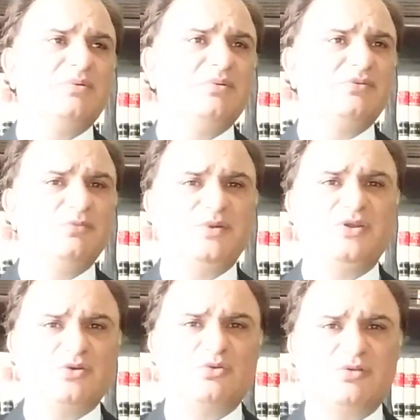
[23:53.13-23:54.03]

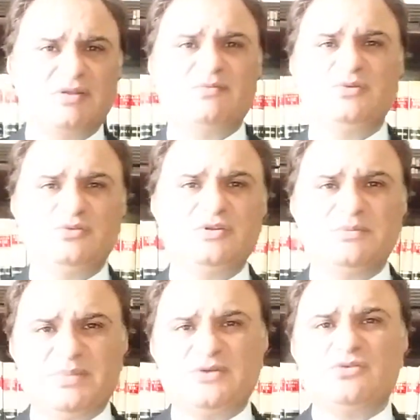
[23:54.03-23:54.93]
superior courts have usually
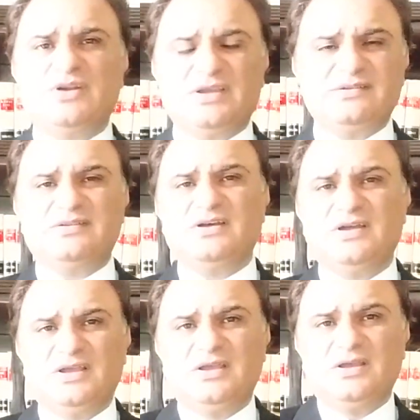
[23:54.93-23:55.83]
patronized the
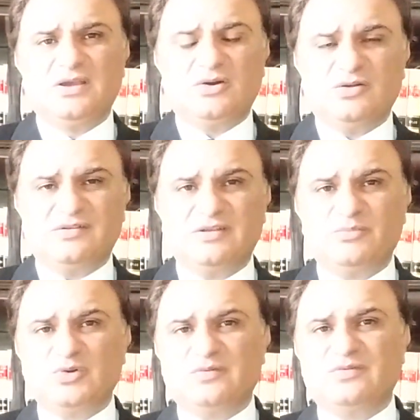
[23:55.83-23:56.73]

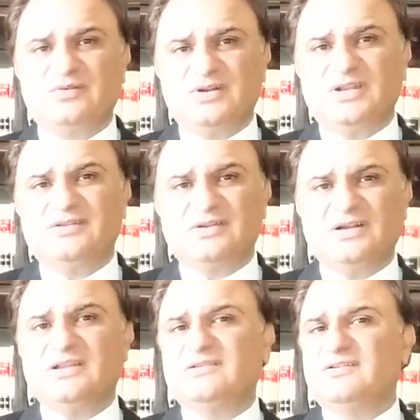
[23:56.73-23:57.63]
concept of running
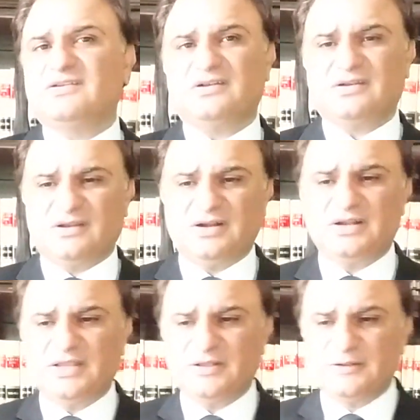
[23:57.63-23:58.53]
sentences
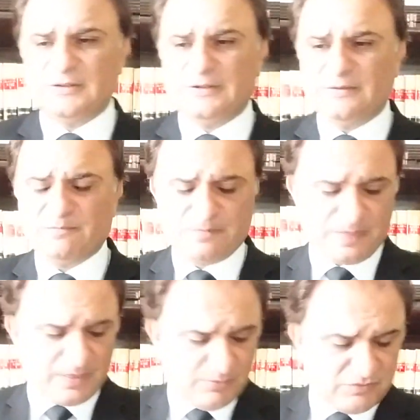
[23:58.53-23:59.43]
concurrently,
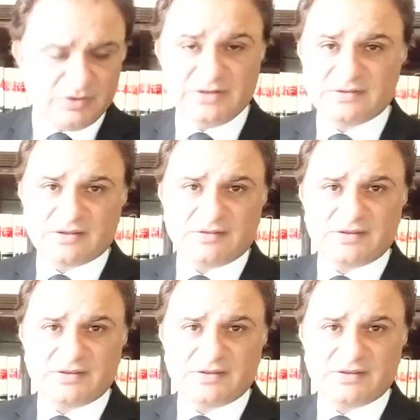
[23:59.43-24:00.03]
but we'll discuss